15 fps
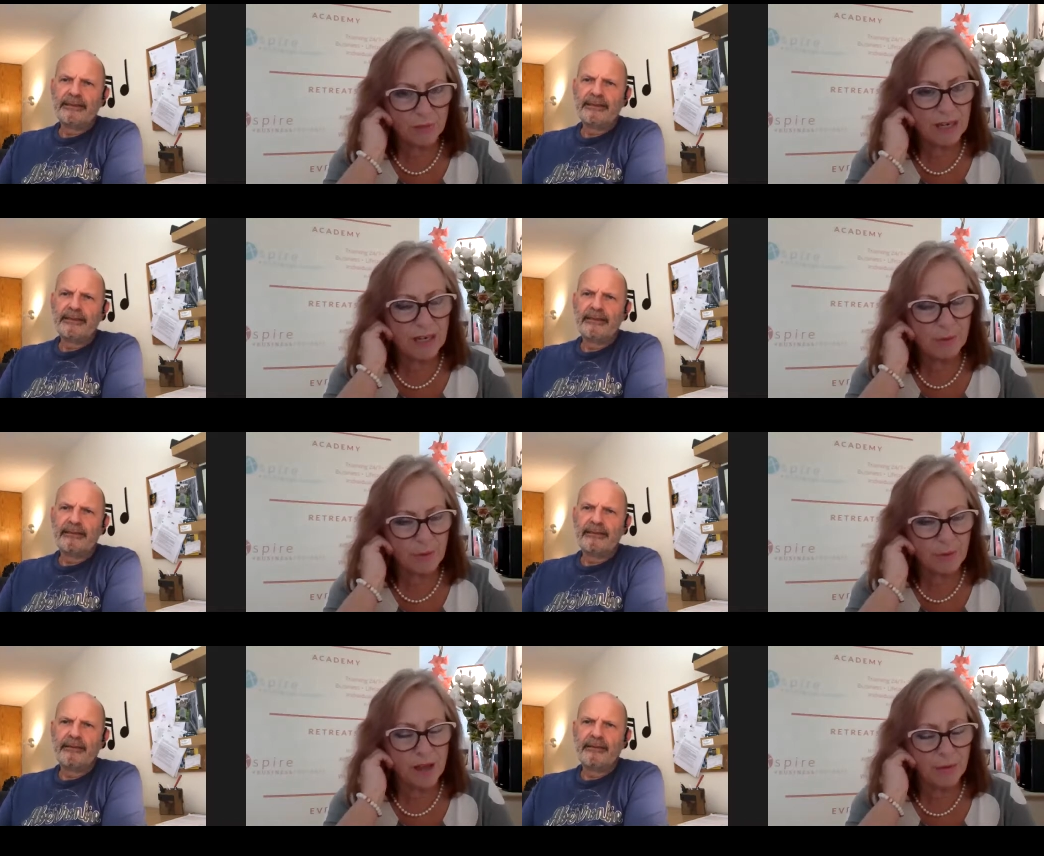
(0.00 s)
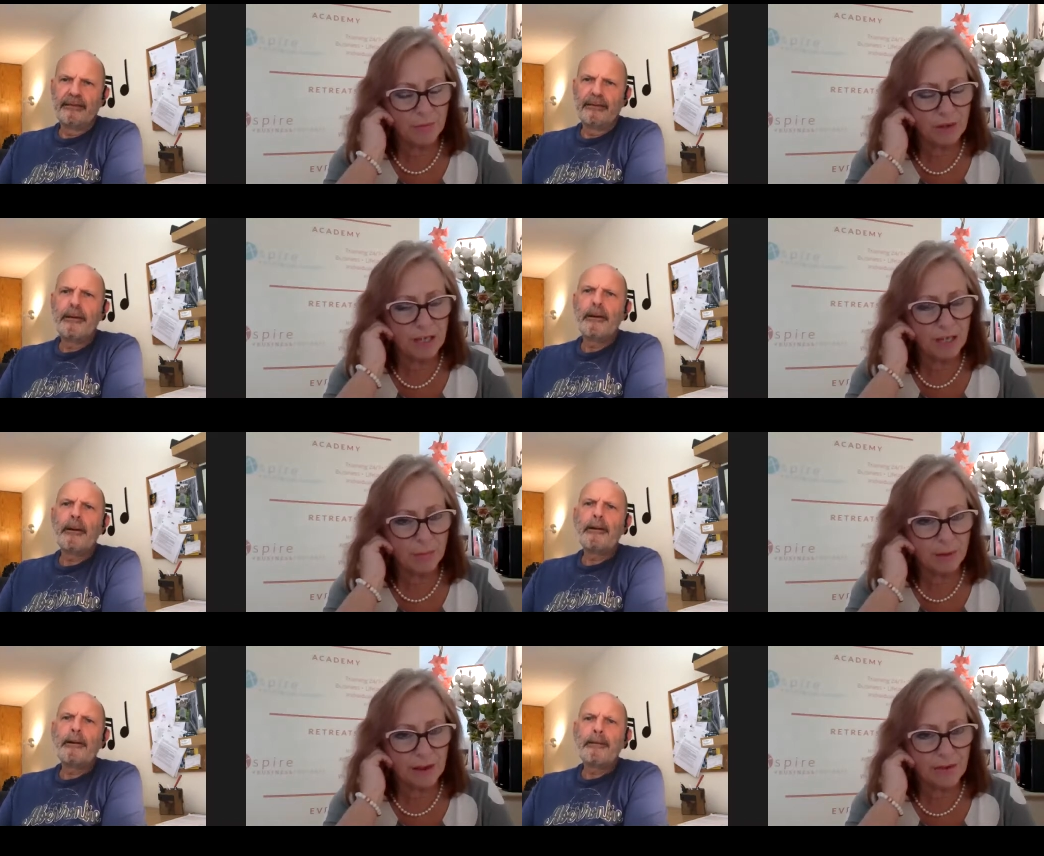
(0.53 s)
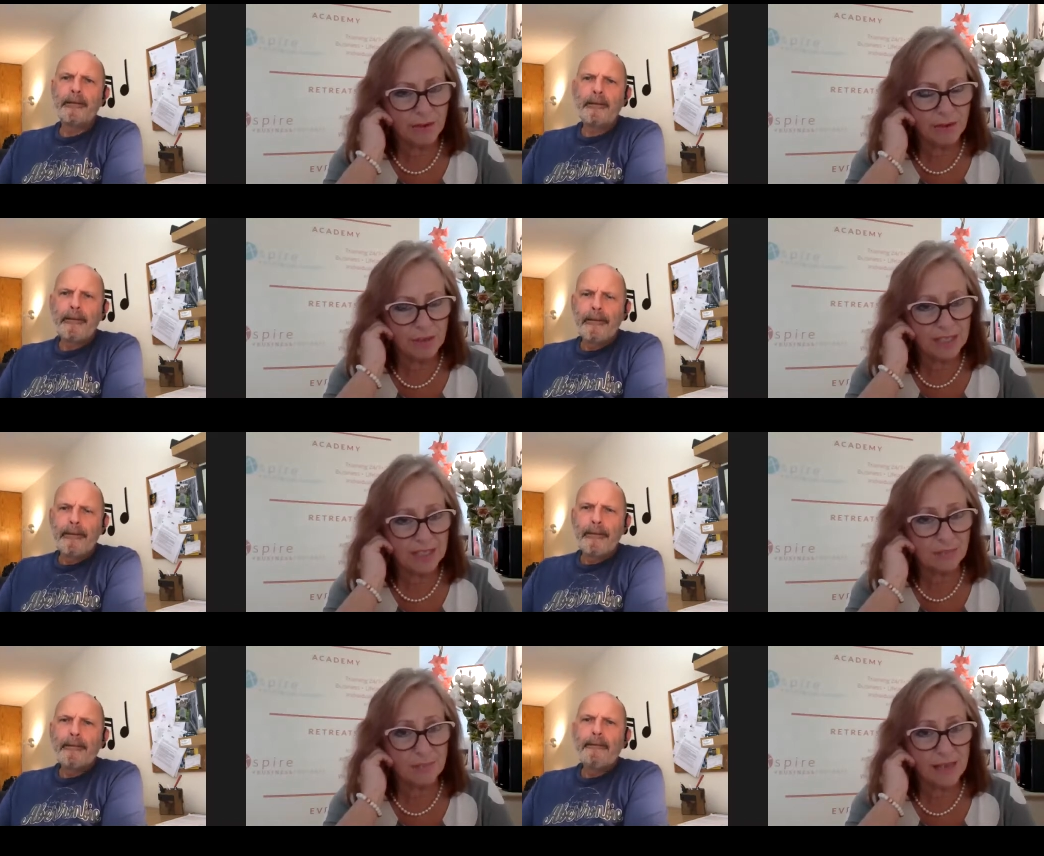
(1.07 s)
Speaker 1: have written uh, written about you,
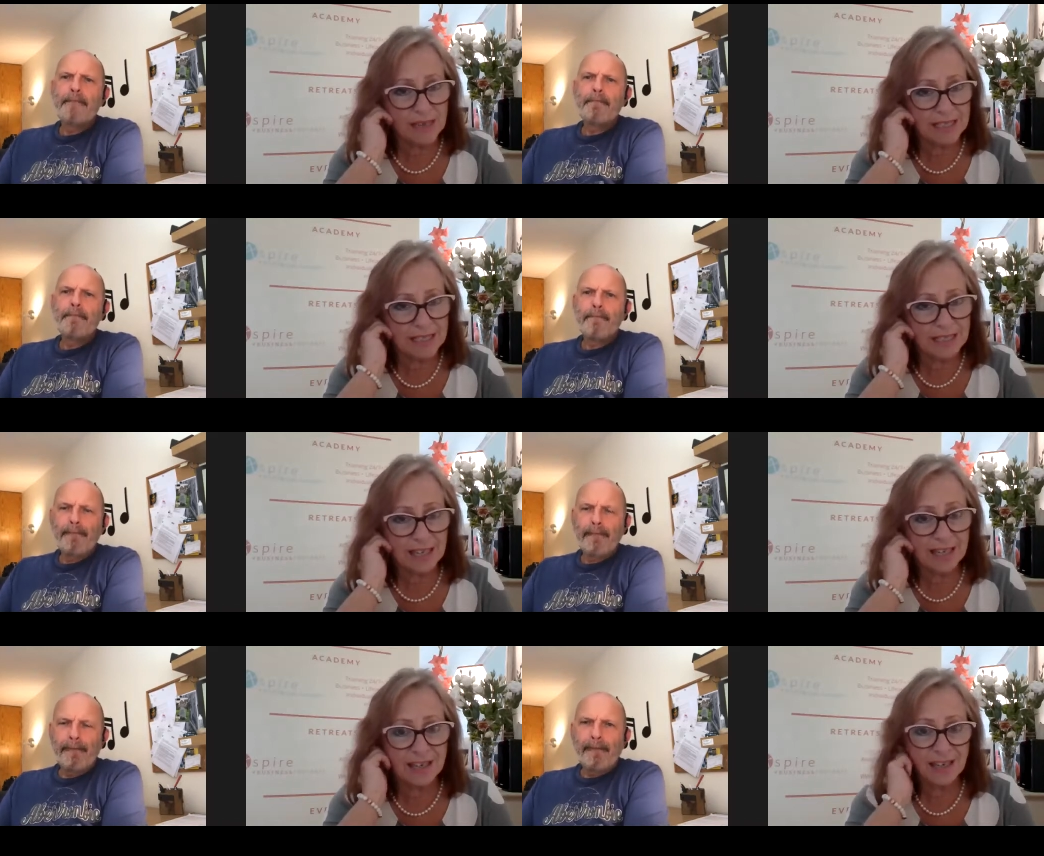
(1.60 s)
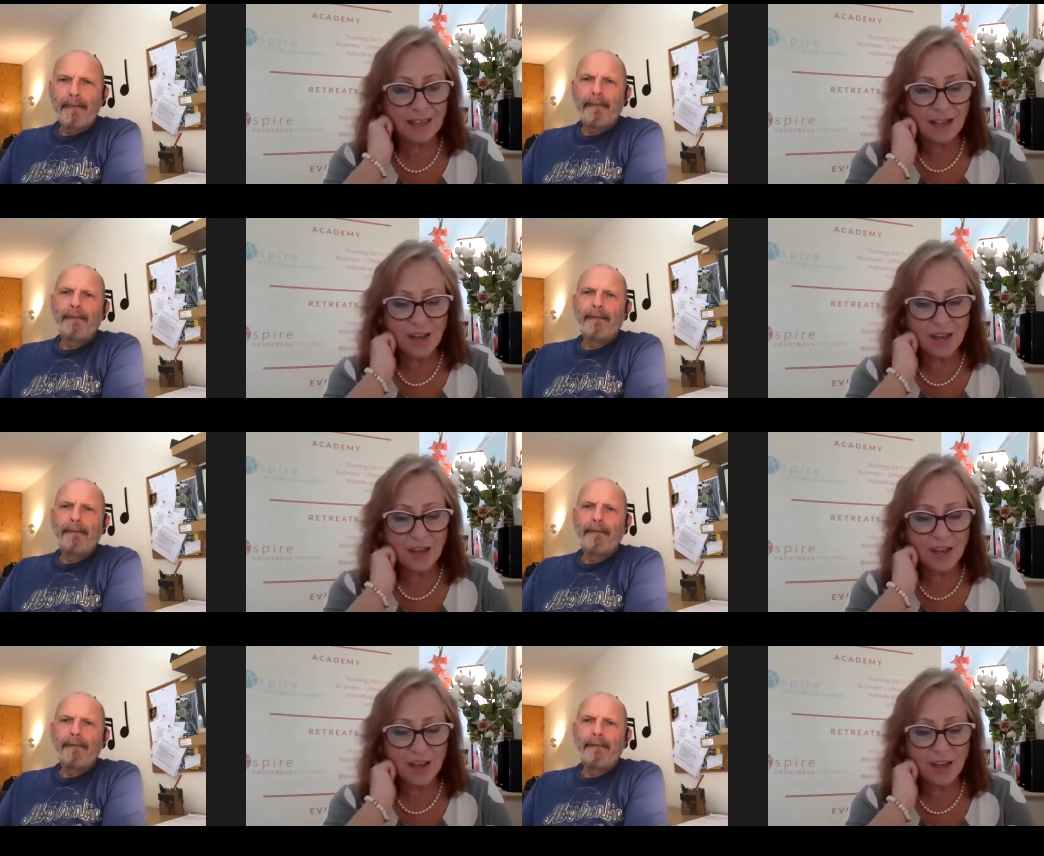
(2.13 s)
which is amazing.